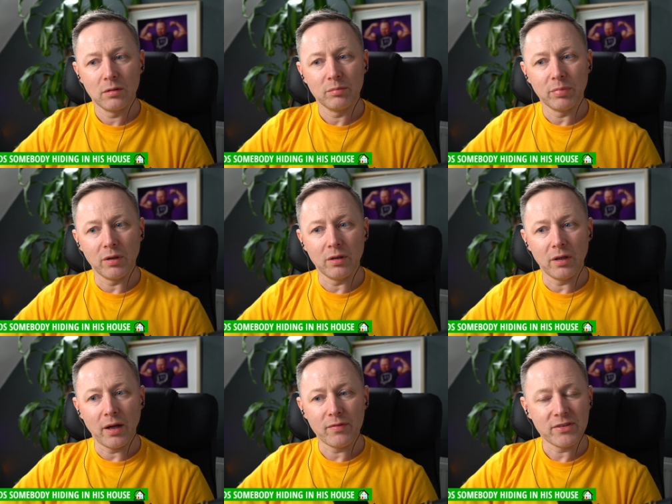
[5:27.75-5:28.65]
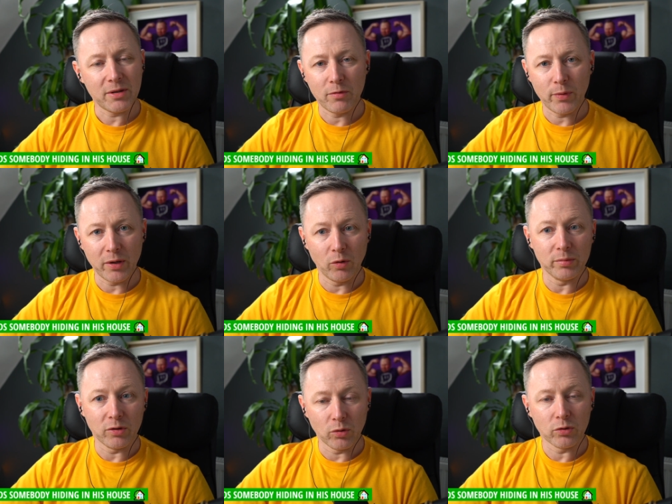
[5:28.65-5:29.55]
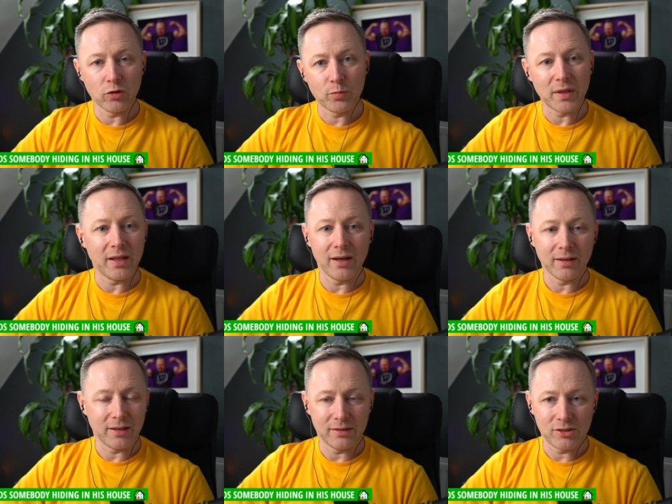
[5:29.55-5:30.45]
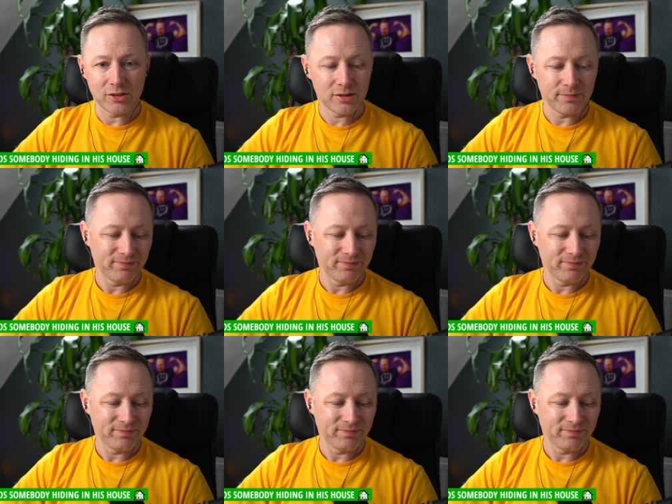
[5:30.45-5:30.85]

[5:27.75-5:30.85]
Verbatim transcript: But every time I've went to open the door, you've been there and just...